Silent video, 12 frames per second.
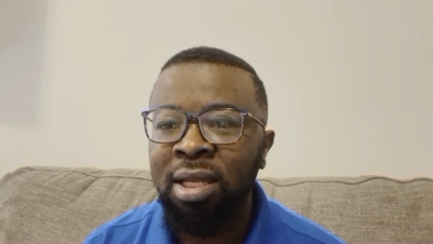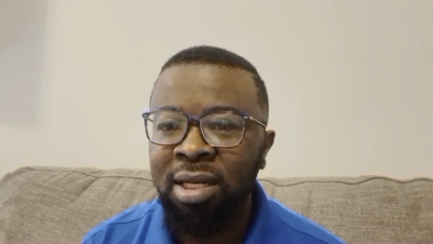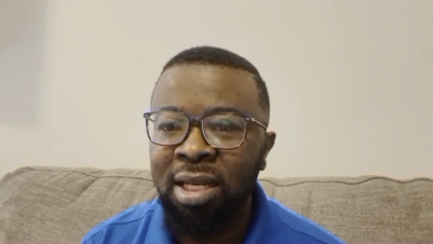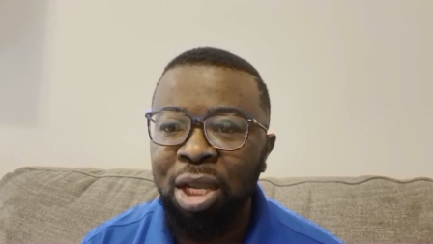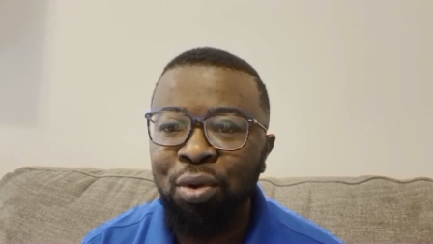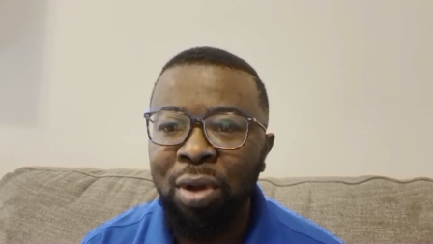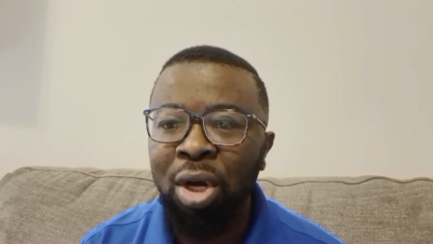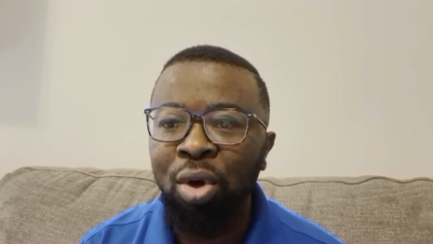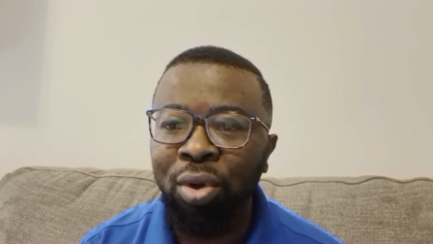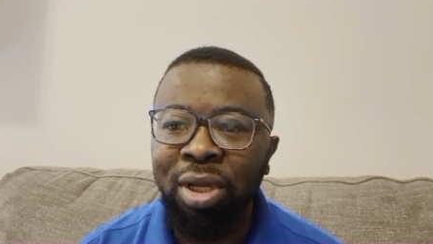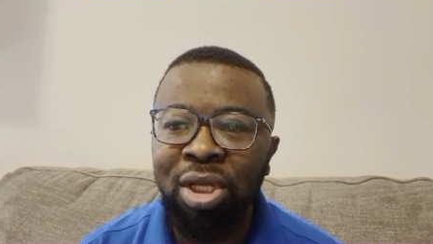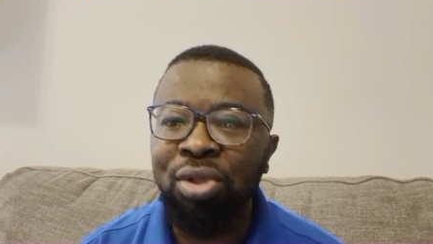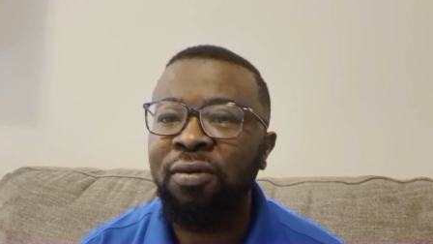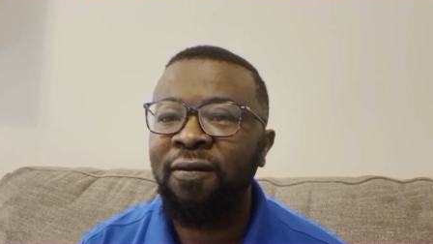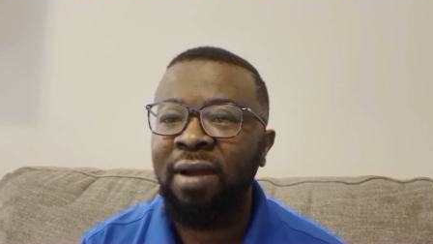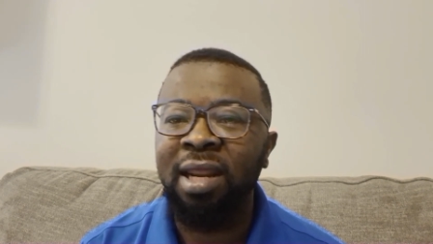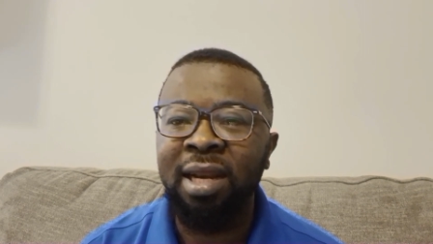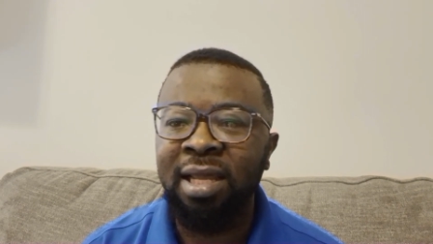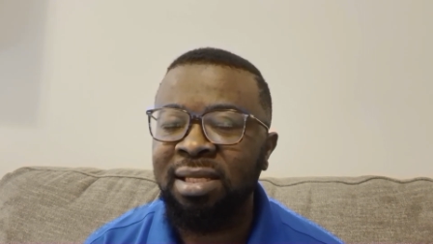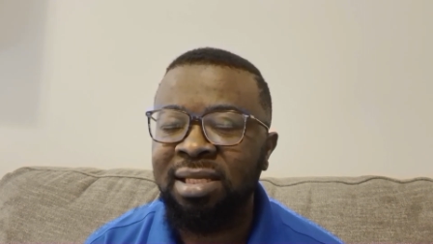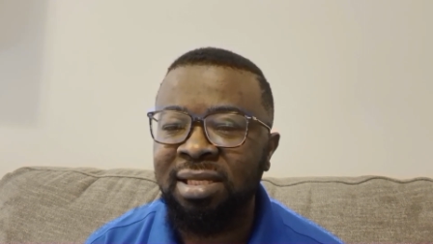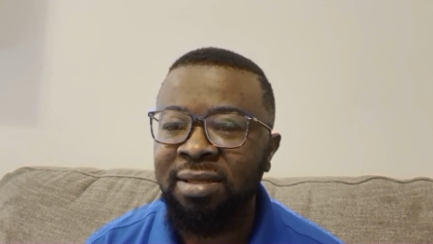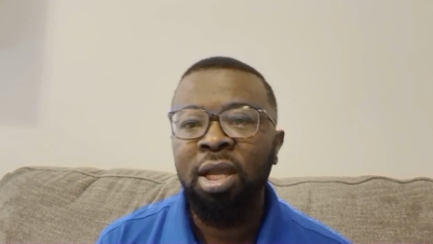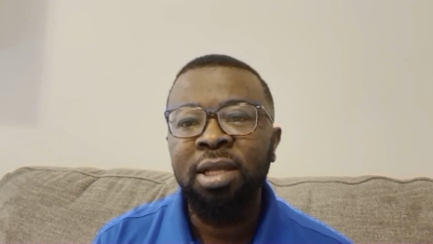that you are looking to
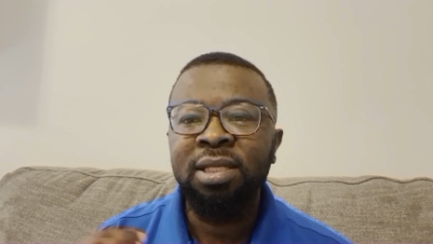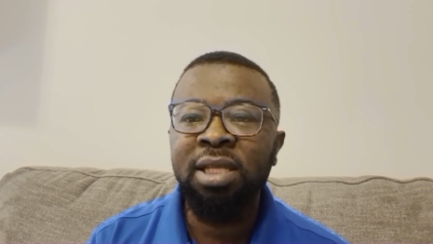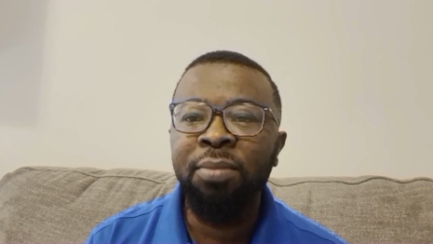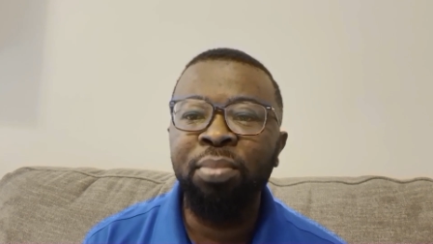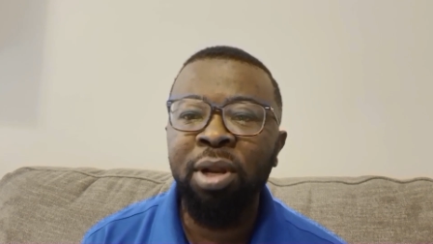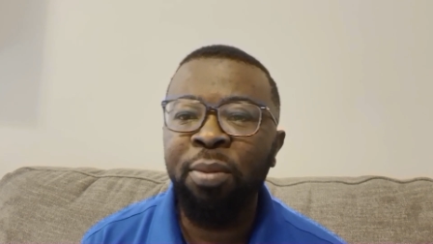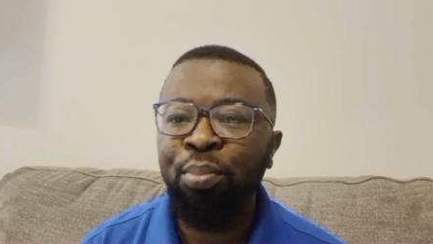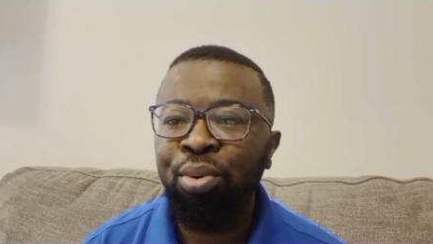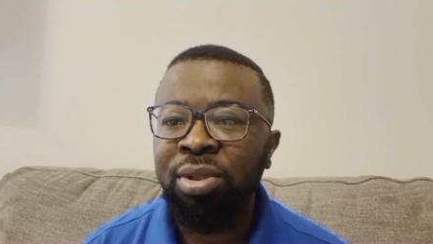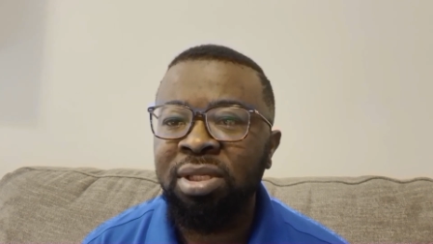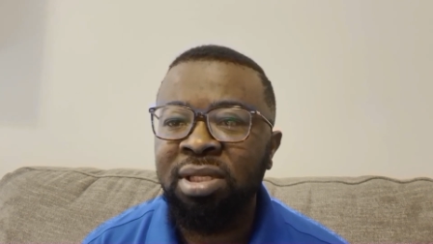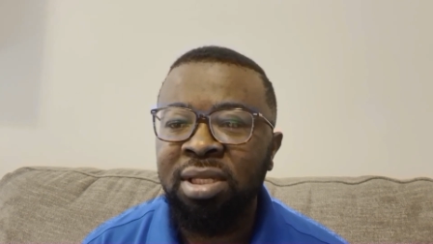finance. Simply put,